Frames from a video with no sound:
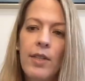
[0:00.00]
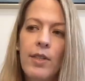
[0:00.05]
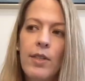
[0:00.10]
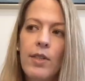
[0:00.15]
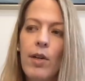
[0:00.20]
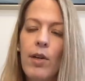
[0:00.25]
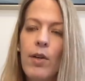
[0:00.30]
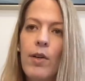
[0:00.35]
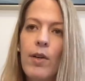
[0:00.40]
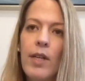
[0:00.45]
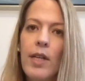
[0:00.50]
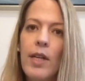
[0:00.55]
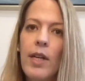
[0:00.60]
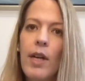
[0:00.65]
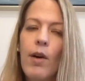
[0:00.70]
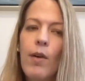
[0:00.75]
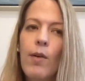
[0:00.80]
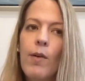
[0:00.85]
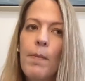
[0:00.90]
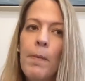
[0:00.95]
So, you
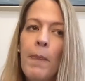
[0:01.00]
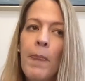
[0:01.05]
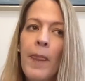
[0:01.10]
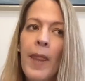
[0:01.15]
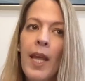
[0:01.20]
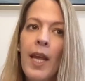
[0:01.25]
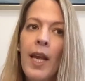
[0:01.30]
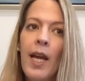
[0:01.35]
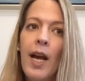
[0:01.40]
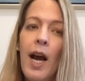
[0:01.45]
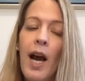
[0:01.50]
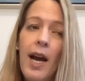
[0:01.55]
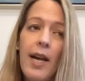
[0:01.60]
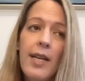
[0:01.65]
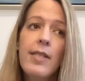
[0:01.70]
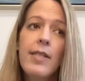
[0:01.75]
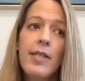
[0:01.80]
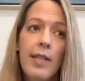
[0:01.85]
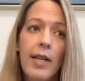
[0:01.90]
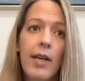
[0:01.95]
know,
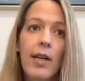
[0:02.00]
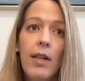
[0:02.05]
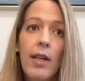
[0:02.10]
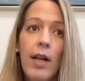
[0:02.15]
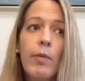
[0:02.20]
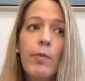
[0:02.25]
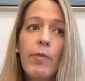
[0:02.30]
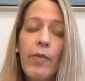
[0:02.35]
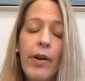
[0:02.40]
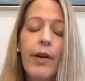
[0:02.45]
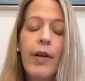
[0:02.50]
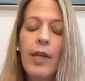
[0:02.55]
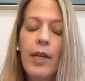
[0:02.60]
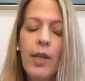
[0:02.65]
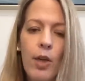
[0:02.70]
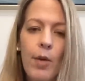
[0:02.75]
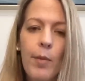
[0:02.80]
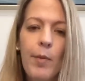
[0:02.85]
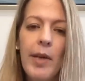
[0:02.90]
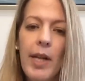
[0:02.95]
I'm very
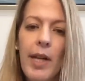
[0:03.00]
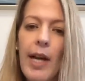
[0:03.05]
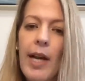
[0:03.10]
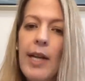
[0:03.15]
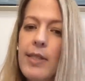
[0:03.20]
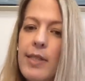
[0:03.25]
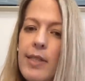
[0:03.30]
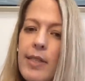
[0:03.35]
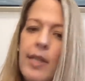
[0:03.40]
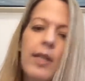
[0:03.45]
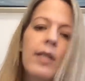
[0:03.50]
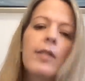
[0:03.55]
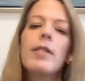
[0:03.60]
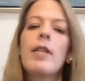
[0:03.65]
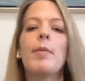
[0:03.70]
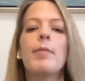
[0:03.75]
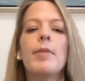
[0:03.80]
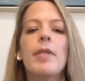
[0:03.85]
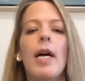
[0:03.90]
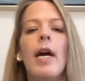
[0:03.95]
human, and I still
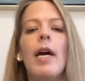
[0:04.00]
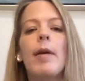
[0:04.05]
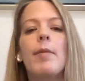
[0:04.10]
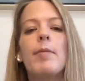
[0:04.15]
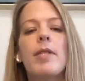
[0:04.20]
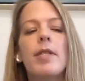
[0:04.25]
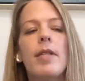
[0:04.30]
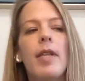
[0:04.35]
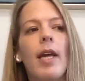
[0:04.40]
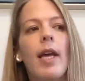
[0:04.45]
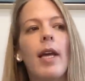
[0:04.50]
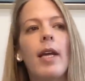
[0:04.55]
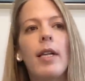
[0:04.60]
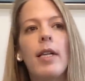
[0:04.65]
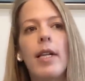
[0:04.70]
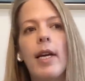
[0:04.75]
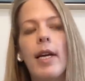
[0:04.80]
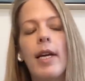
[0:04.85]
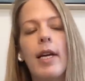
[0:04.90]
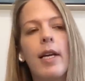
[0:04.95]
sometimes think
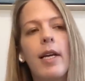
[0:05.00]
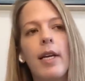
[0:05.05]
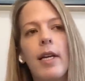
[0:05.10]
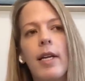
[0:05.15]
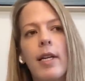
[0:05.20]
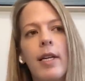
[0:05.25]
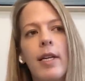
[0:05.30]
like,